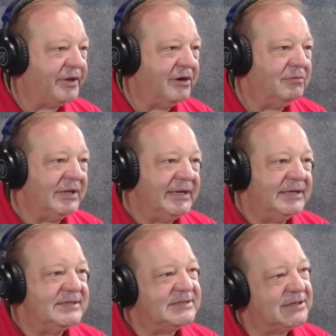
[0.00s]
related
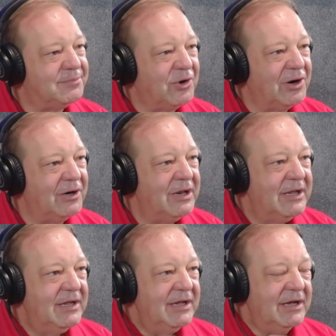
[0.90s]
and some aren't.
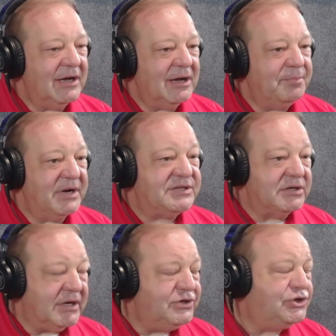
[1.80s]
But it's a
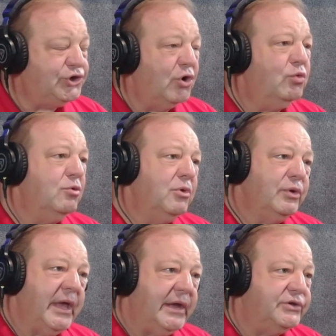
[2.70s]
nice showroom
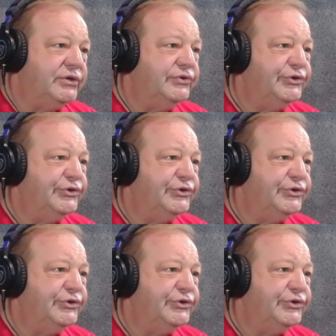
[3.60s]
location,